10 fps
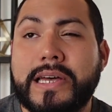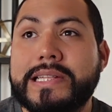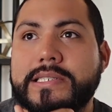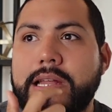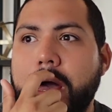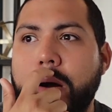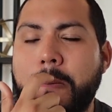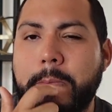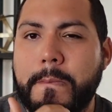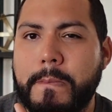It's
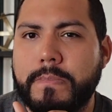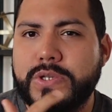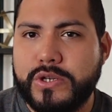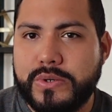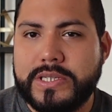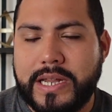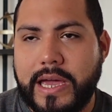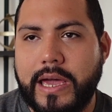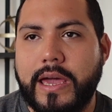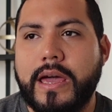now
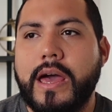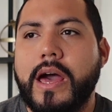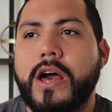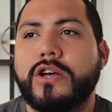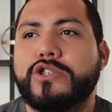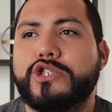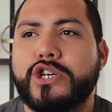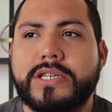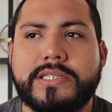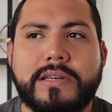Tuesday,
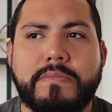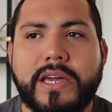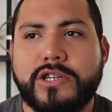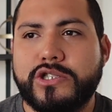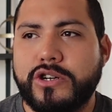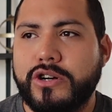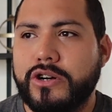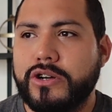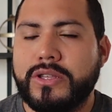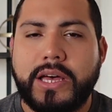just to make
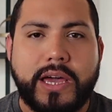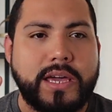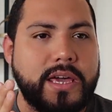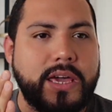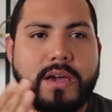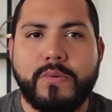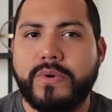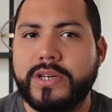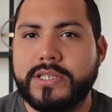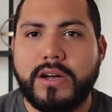sure like it
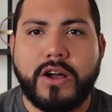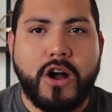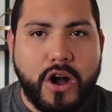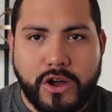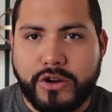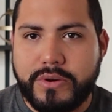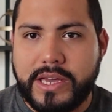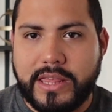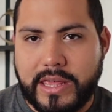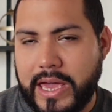was a
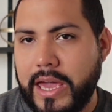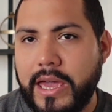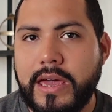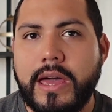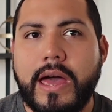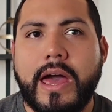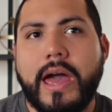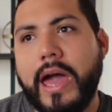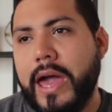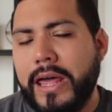concrete thing.
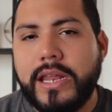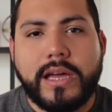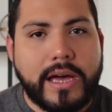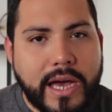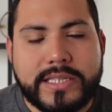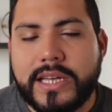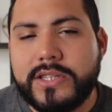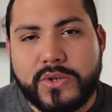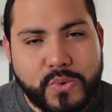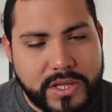And guys,
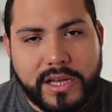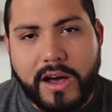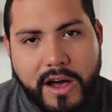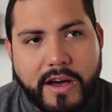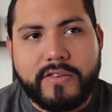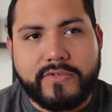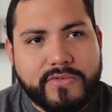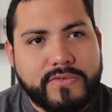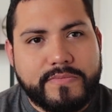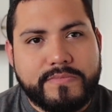it's really
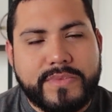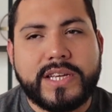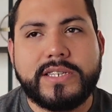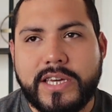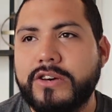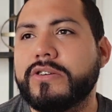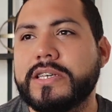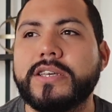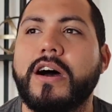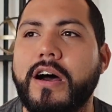off. The deal
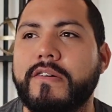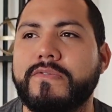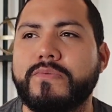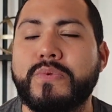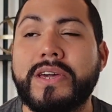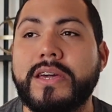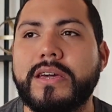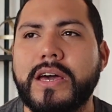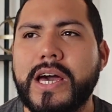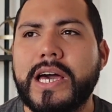is off.
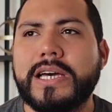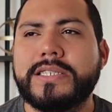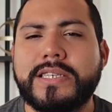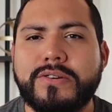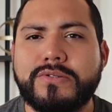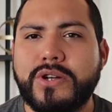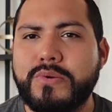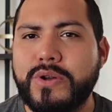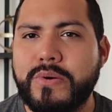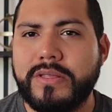We still
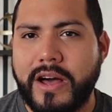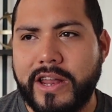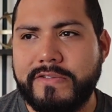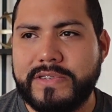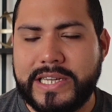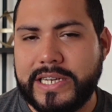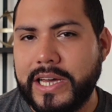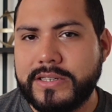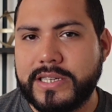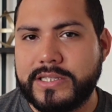don't know a lot of
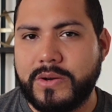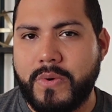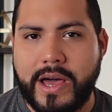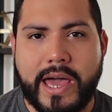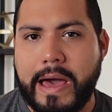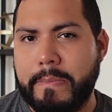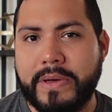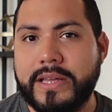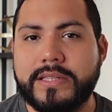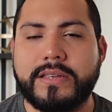details as to why it
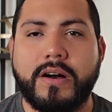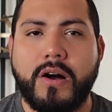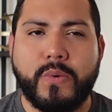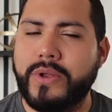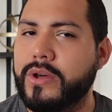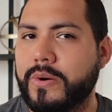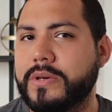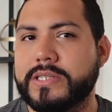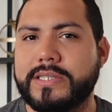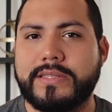happened. All we know
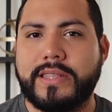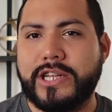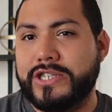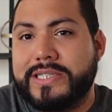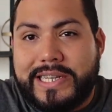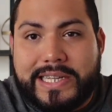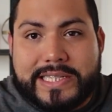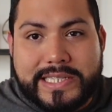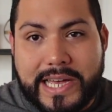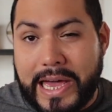is they just didn't
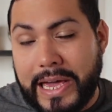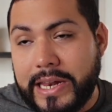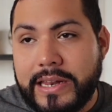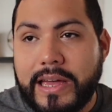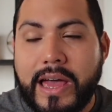sign.